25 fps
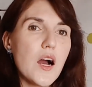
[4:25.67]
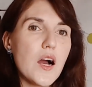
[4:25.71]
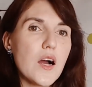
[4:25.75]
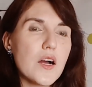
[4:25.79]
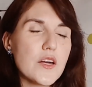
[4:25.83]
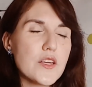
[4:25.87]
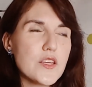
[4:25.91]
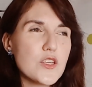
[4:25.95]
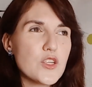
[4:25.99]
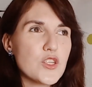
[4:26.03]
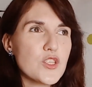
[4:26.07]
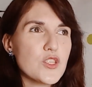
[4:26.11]

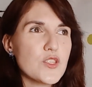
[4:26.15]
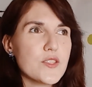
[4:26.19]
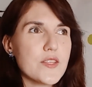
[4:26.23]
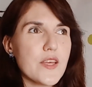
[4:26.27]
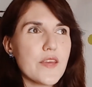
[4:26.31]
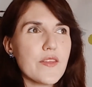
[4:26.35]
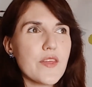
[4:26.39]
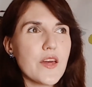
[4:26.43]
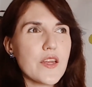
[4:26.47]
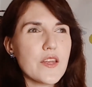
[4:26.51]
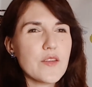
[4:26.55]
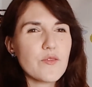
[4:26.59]
Here I should
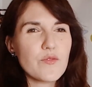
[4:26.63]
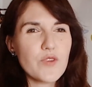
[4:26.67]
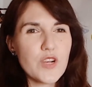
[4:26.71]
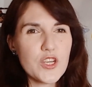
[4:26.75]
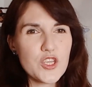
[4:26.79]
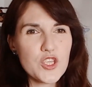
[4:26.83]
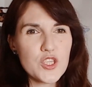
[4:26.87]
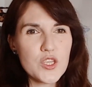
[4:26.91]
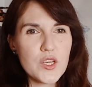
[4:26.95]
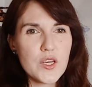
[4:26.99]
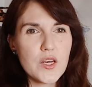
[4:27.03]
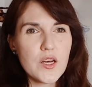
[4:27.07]
say that in
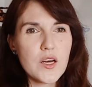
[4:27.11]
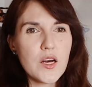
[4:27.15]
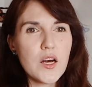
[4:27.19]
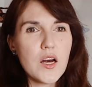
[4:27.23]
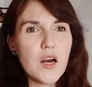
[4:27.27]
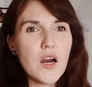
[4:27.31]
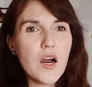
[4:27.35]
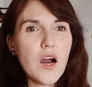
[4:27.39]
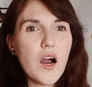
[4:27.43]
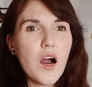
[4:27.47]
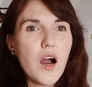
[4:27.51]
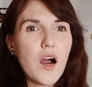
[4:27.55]
Russia,
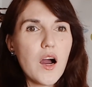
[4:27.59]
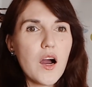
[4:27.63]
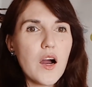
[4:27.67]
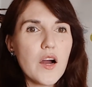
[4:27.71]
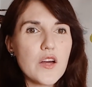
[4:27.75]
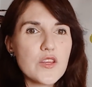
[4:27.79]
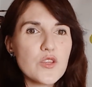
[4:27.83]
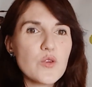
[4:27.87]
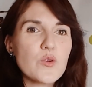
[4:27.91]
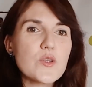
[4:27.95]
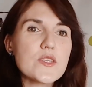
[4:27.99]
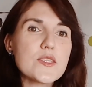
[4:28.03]

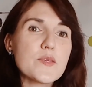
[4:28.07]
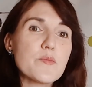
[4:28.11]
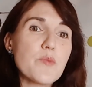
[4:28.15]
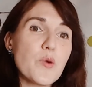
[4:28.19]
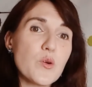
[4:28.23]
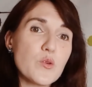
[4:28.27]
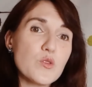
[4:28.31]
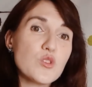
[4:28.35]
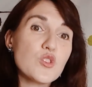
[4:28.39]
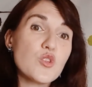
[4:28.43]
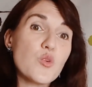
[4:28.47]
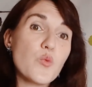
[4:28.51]
you are
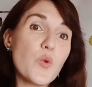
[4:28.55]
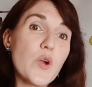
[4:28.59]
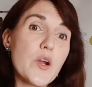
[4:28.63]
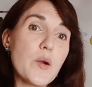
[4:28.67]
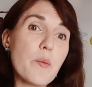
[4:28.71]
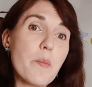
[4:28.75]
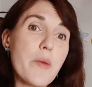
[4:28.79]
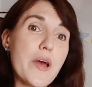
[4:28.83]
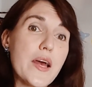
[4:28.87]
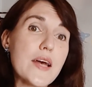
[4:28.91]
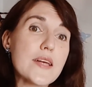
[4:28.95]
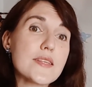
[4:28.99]
supposed to wear
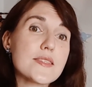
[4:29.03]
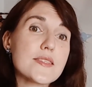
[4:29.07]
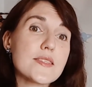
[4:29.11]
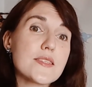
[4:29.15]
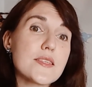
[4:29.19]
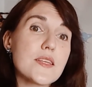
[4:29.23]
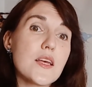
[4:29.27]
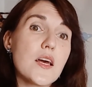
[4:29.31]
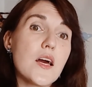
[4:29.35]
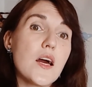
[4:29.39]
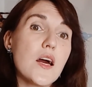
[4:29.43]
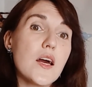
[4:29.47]

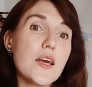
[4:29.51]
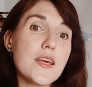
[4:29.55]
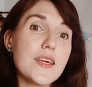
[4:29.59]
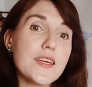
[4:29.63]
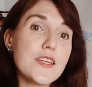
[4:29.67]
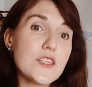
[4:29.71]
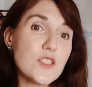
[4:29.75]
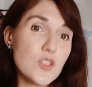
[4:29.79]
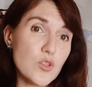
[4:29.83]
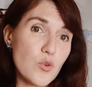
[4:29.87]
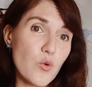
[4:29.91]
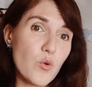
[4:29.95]
masks
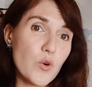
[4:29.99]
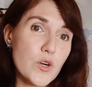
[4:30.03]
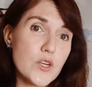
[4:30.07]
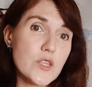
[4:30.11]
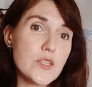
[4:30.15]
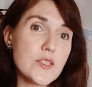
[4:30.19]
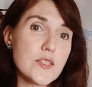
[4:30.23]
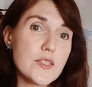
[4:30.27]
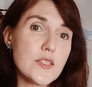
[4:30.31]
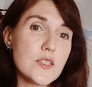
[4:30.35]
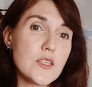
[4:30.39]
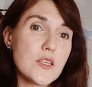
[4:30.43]

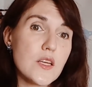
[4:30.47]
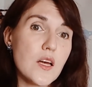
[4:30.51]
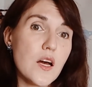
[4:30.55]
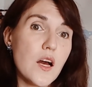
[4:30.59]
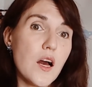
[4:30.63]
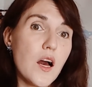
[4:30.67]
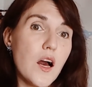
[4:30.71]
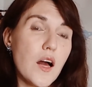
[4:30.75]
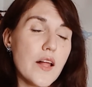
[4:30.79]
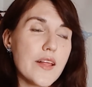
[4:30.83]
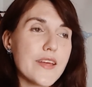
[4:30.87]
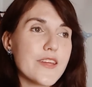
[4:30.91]
indoors,
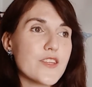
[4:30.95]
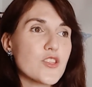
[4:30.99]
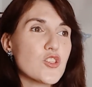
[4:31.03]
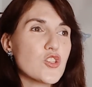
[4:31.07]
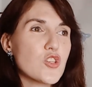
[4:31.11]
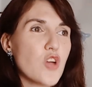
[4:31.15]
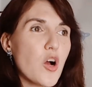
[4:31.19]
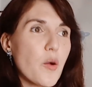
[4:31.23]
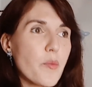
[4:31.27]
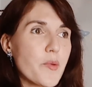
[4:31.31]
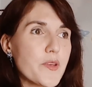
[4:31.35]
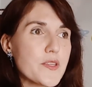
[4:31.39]
like in
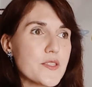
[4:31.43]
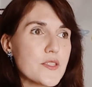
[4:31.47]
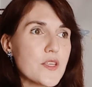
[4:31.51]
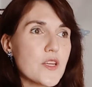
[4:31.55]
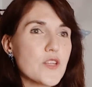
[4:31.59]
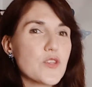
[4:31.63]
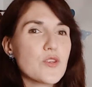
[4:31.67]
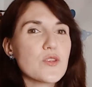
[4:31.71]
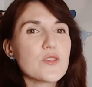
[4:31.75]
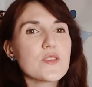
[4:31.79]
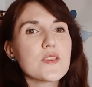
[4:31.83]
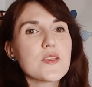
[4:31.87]
shopping
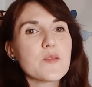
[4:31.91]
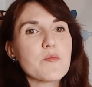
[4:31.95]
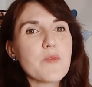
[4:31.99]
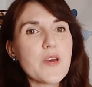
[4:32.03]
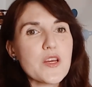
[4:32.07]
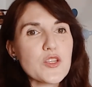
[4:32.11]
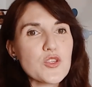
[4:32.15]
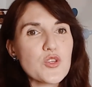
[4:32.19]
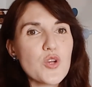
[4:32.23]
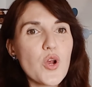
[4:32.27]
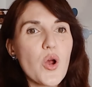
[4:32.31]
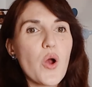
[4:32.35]
centers and
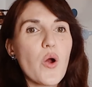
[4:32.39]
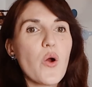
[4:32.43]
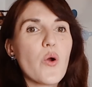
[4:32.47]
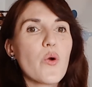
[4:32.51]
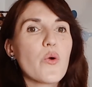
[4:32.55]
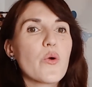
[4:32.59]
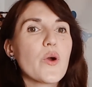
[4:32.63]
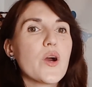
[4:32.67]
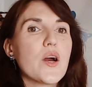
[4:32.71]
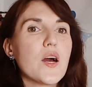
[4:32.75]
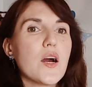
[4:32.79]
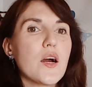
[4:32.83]

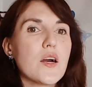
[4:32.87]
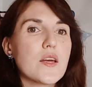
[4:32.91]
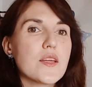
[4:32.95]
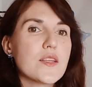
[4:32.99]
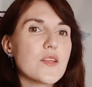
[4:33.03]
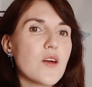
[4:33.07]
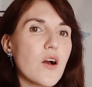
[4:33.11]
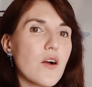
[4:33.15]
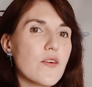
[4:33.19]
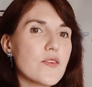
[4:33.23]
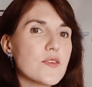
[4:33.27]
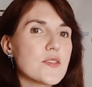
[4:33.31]
metro, in
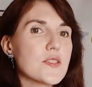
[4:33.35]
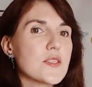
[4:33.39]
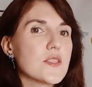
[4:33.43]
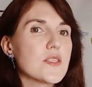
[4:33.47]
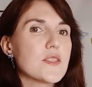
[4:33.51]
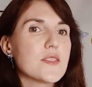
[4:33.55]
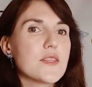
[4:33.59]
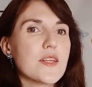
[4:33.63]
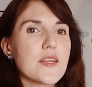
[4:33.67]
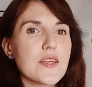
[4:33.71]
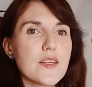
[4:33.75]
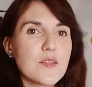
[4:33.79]

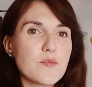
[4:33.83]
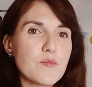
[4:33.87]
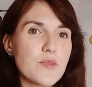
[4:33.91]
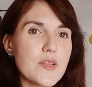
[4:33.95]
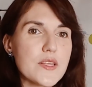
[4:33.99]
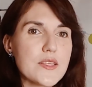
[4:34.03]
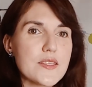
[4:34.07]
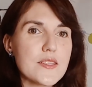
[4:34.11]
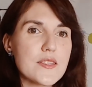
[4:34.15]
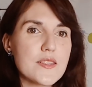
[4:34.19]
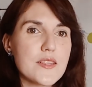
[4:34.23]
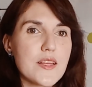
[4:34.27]
offices, like in
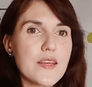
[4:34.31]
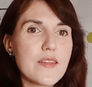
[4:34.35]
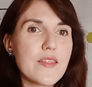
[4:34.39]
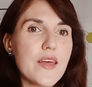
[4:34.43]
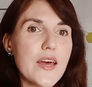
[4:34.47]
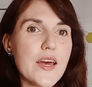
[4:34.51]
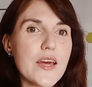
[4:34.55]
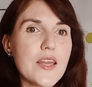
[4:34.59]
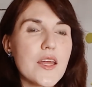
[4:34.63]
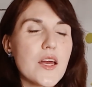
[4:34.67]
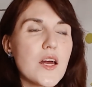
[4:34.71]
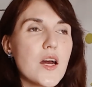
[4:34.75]
places like
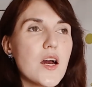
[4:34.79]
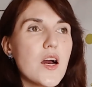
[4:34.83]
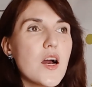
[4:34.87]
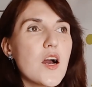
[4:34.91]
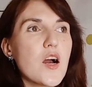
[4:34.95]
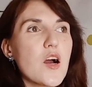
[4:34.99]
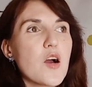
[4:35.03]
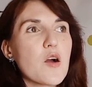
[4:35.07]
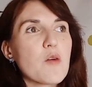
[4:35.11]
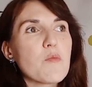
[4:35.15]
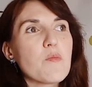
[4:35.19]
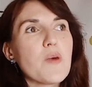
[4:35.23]
that.
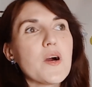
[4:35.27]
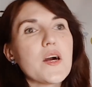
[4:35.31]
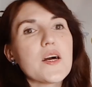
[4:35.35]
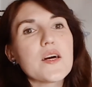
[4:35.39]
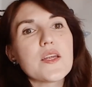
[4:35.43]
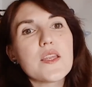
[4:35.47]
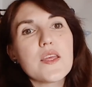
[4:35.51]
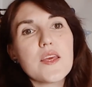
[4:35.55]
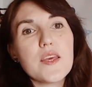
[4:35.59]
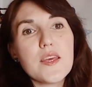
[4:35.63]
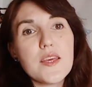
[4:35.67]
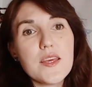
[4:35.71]

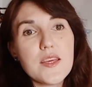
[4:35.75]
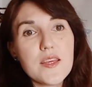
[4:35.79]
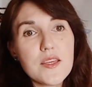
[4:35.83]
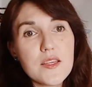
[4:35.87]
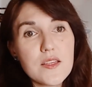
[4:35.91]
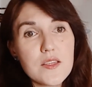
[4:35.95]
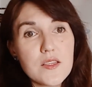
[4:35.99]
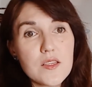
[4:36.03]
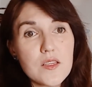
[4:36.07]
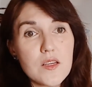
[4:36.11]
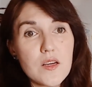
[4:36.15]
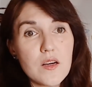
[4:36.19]
But
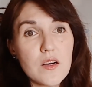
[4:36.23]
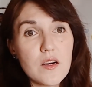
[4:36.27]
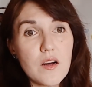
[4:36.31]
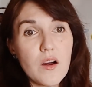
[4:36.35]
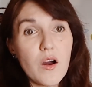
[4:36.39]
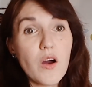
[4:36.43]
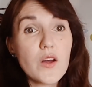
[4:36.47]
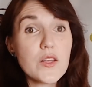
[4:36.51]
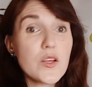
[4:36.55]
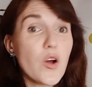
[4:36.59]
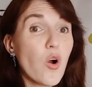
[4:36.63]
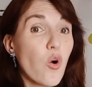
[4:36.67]
in
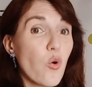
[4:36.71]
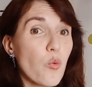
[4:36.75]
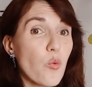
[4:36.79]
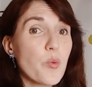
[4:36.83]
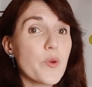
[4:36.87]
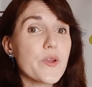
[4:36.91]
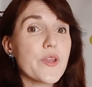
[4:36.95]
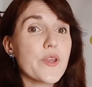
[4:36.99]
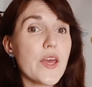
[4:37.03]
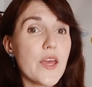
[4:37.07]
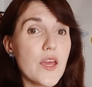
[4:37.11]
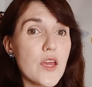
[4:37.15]
on
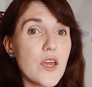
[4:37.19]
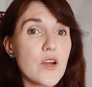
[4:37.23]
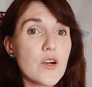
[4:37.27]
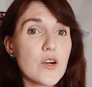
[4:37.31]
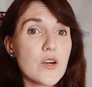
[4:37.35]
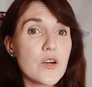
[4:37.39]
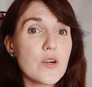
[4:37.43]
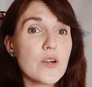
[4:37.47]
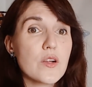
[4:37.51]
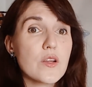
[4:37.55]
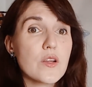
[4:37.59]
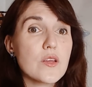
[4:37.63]
open
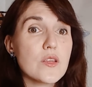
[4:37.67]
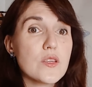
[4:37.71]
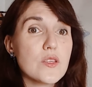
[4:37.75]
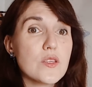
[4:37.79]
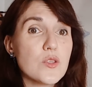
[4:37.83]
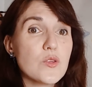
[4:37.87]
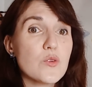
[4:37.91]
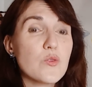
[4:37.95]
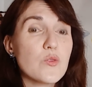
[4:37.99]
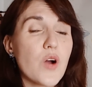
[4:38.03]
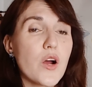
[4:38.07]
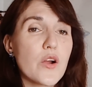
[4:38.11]
air,
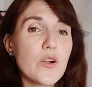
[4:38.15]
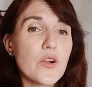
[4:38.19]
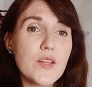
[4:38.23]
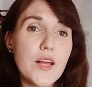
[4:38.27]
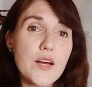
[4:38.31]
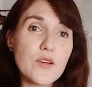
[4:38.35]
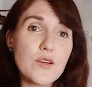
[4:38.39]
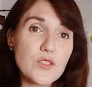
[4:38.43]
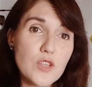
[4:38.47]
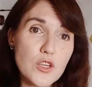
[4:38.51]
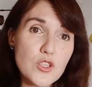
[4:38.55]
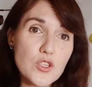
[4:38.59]
you are
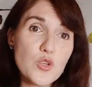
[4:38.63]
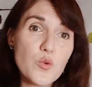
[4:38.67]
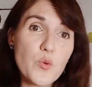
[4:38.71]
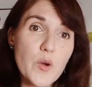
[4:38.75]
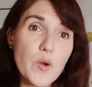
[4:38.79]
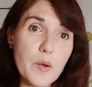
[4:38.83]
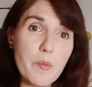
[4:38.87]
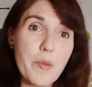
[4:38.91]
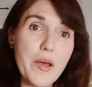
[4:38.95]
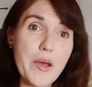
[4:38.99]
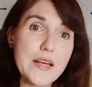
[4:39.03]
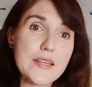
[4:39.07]
allowed not to
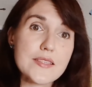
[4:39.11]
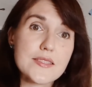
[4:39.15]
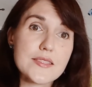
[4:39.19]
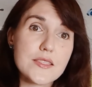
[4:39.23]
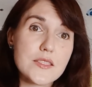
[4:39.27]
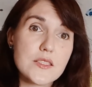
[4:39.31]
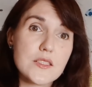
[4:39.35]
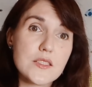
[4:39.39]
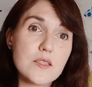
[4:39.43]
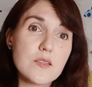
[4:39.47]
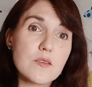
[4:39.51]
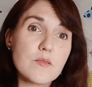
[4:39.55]
wear
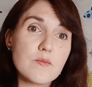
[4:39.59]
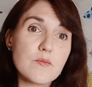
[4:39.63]
masks.